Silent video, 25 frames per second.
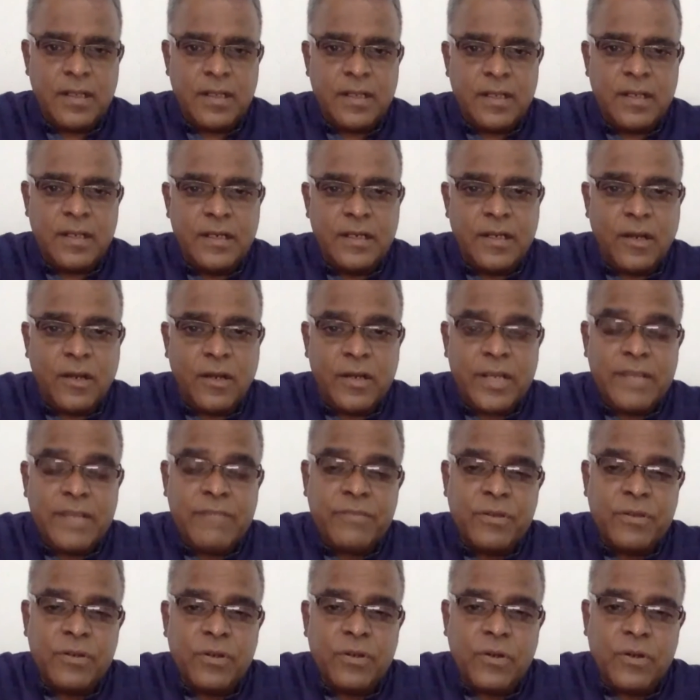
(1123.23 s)
Now,
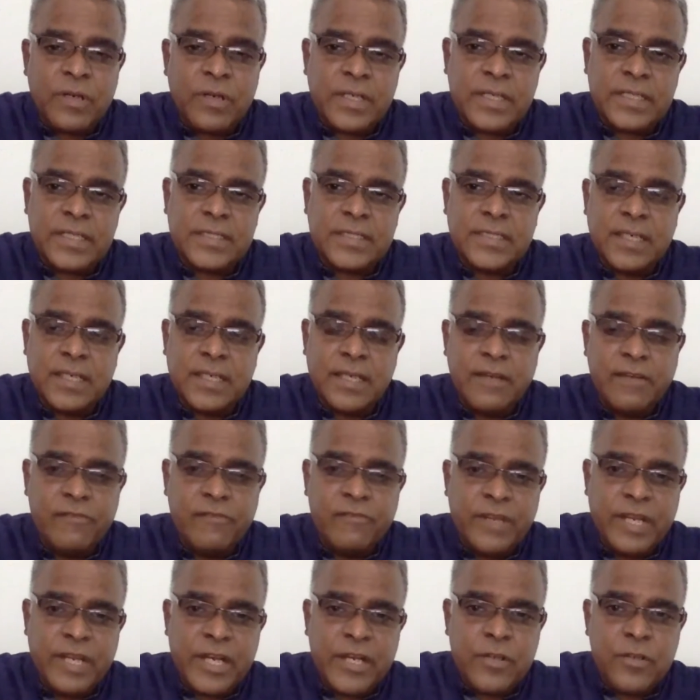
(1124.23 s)
if you notice,
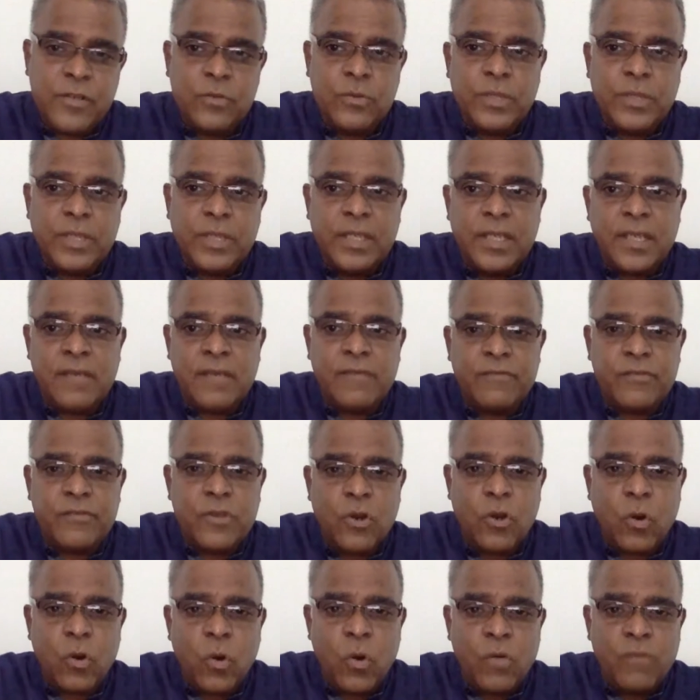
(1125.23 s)
when you give your
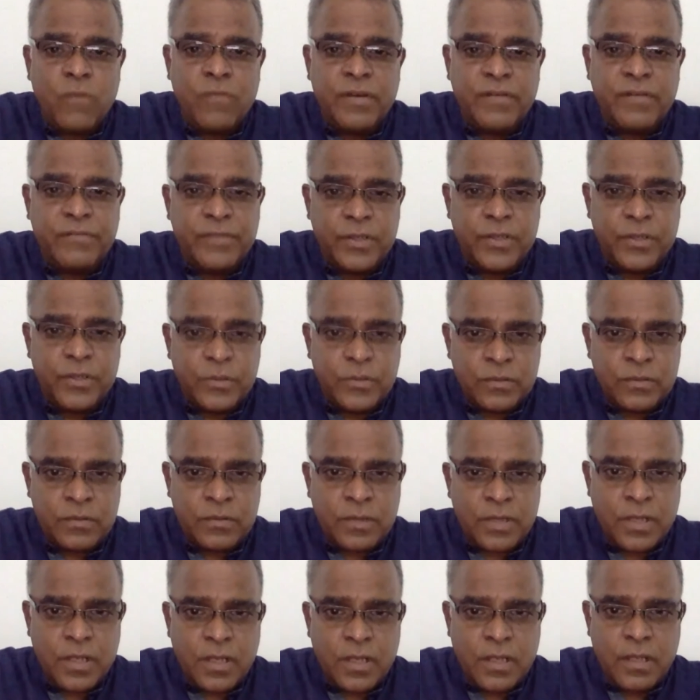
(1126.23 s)
overview,
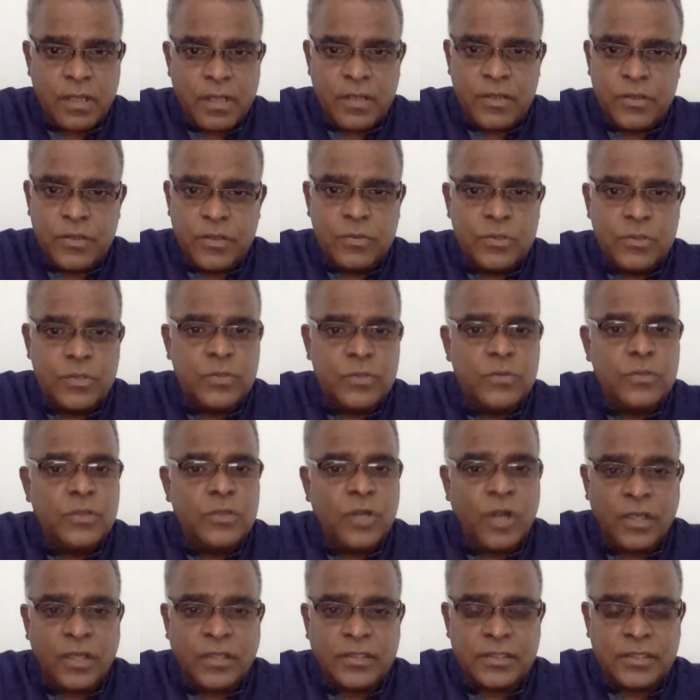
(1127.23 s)
you do
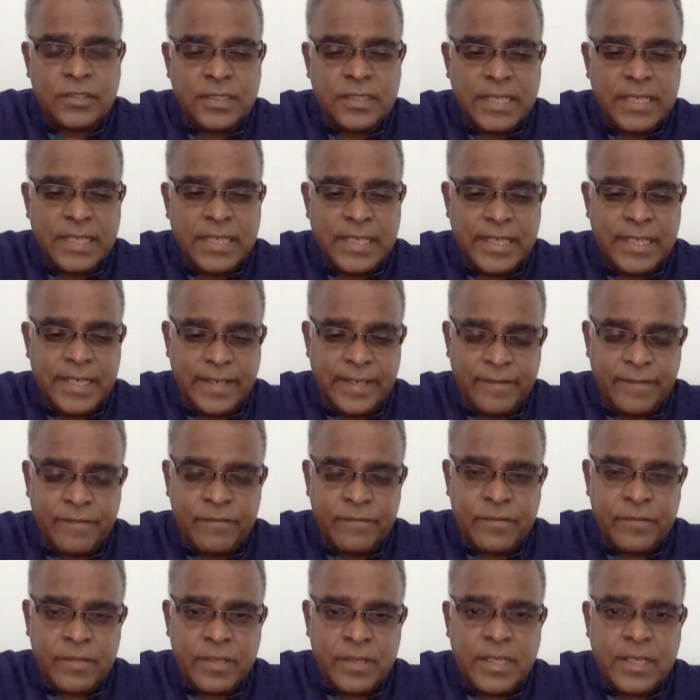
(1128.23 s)
not give
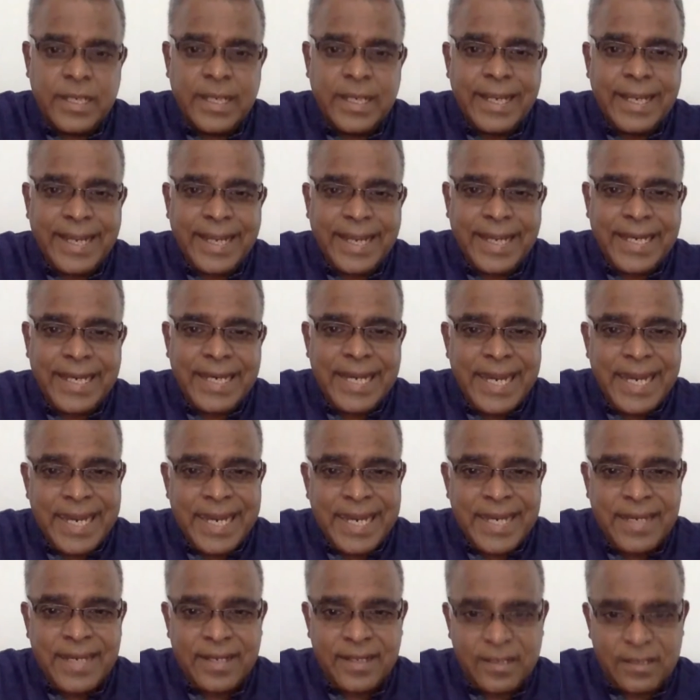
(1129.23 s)
any
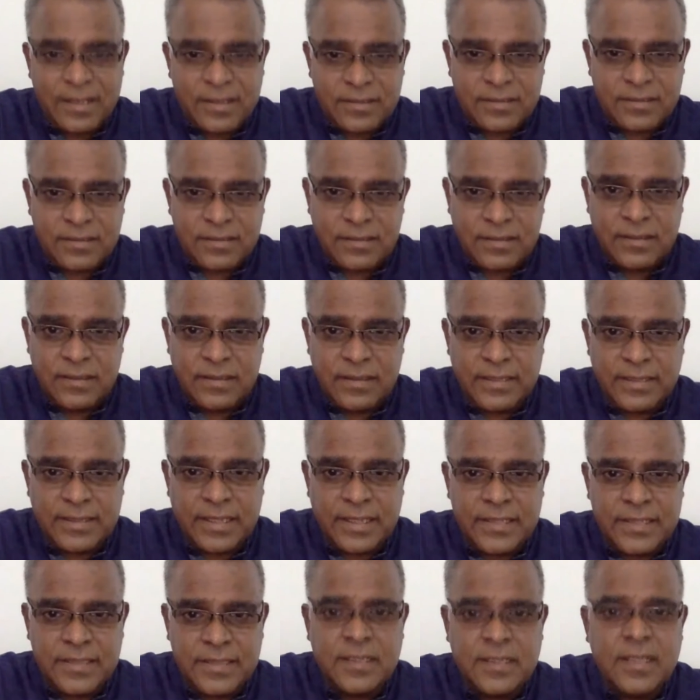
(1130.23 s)
details, in the
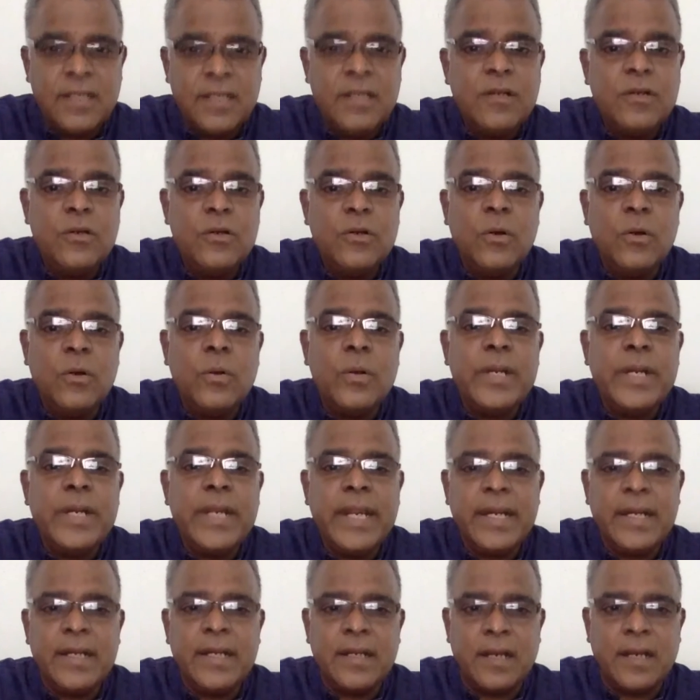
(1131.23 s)
sense, no
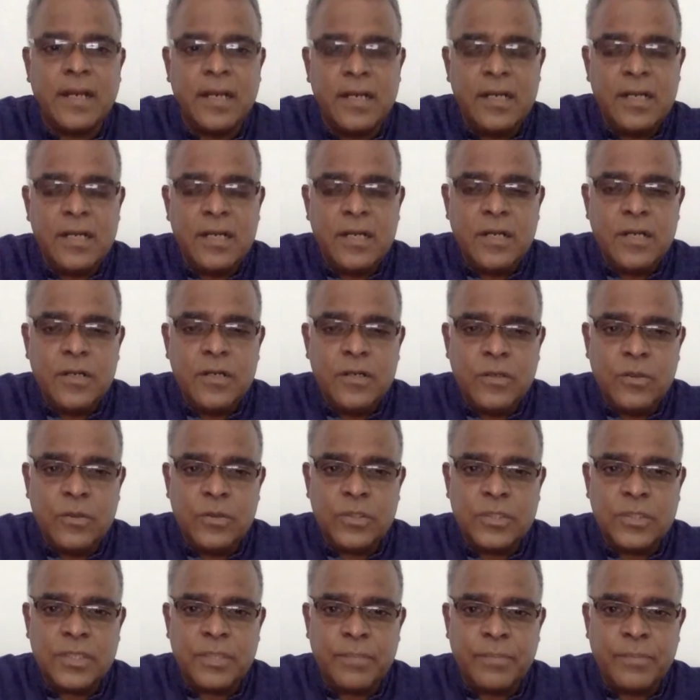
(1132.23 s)
data, no
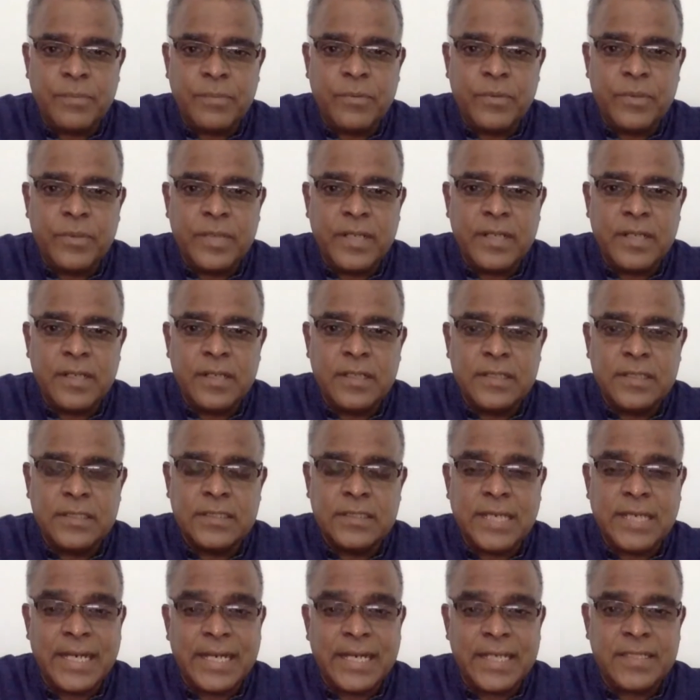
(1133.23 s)
supporting
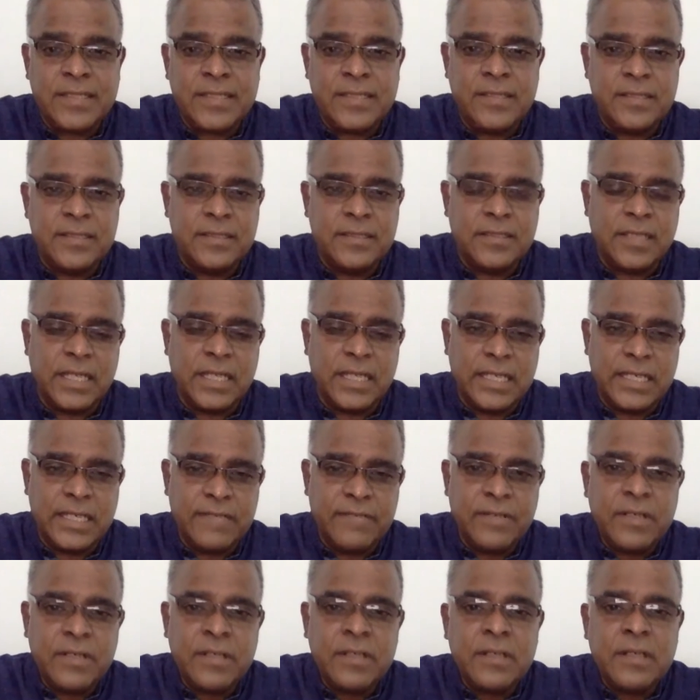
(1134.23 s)
statistics are
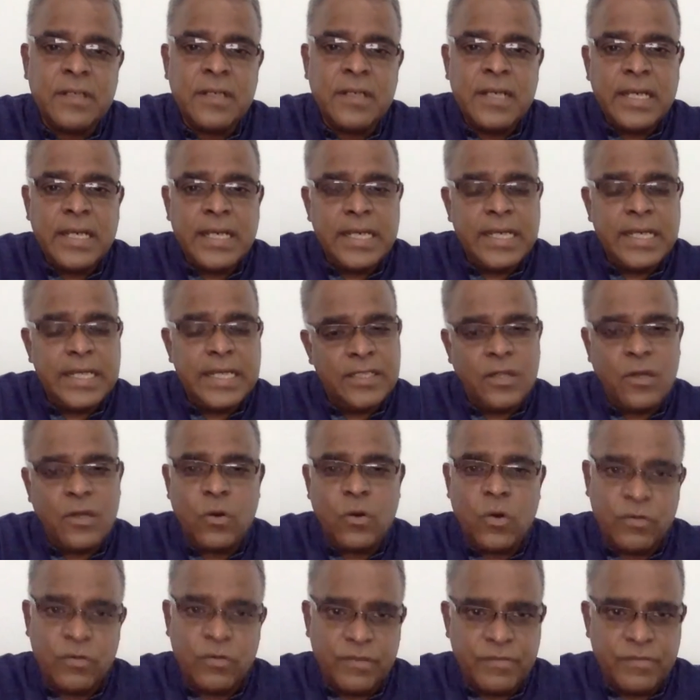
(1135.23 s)
given in the
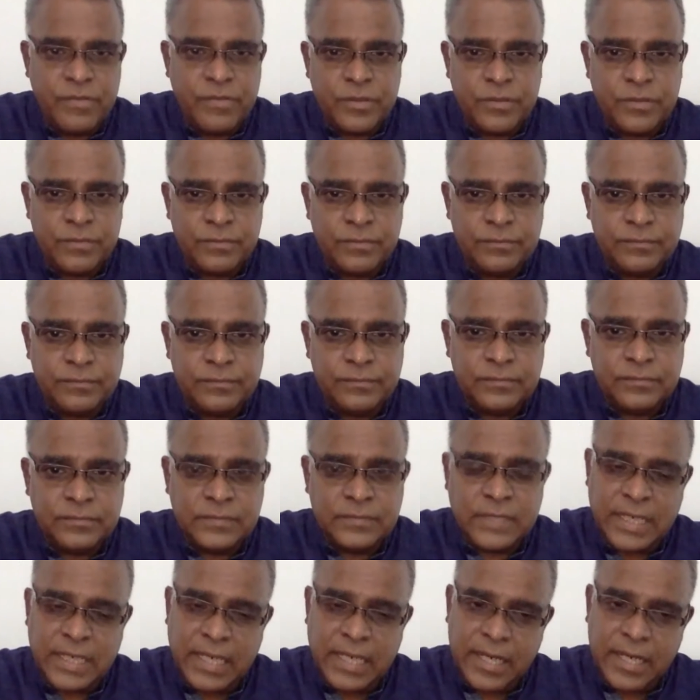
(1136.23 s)
overview.
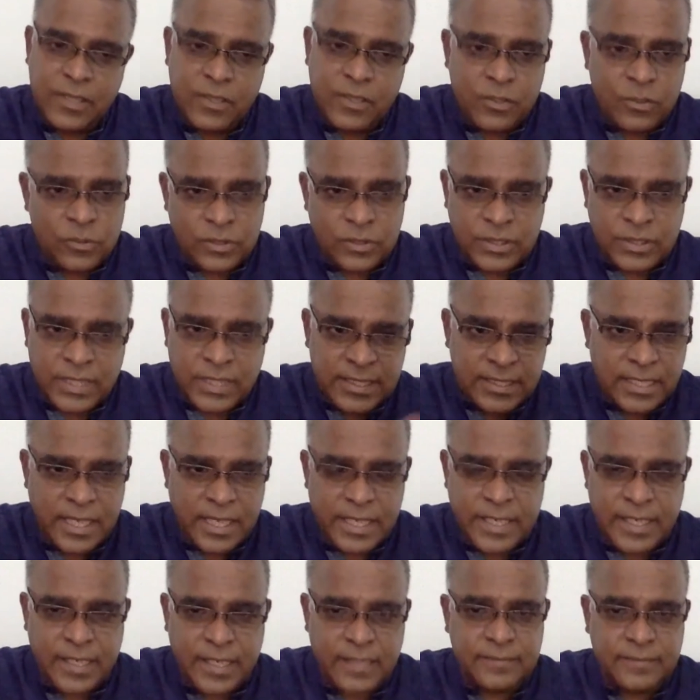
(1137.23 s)
And two things
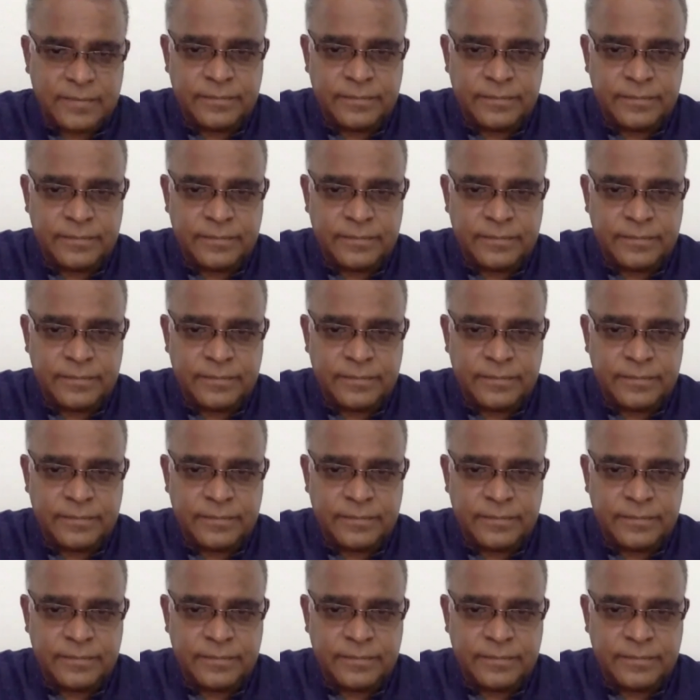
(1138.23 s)
are done.